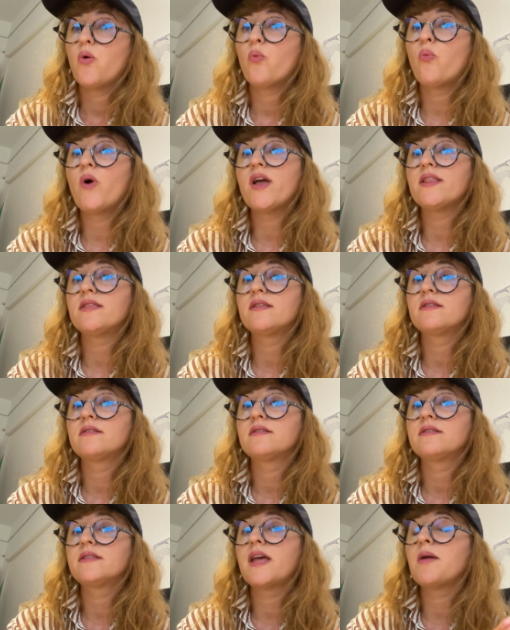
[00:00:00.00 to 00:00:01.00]

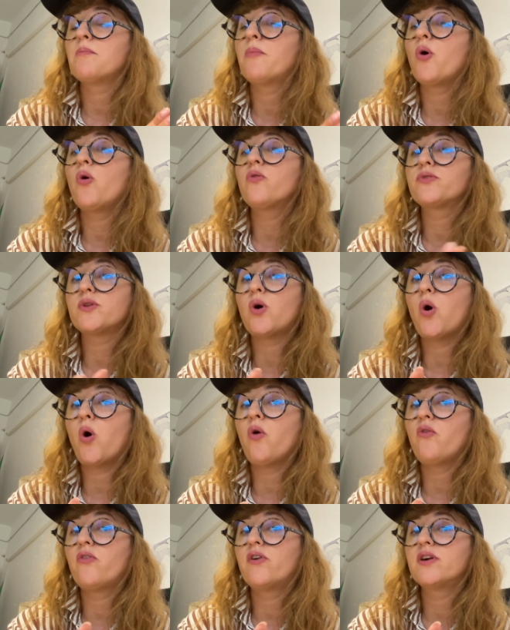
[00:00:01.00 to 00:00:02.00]
When they both
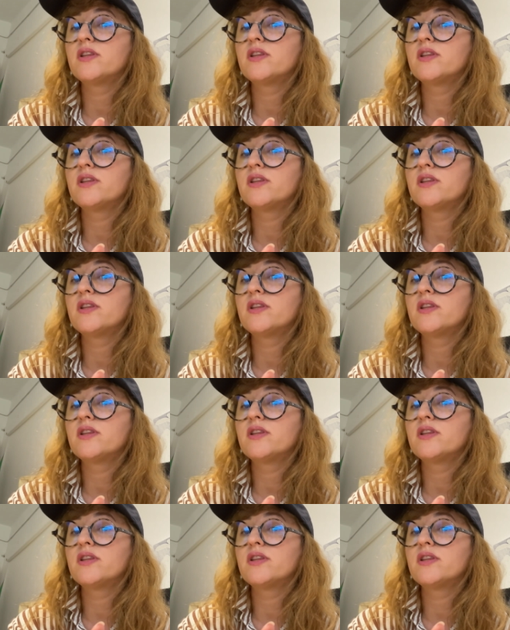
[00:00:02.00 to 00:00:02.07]
offer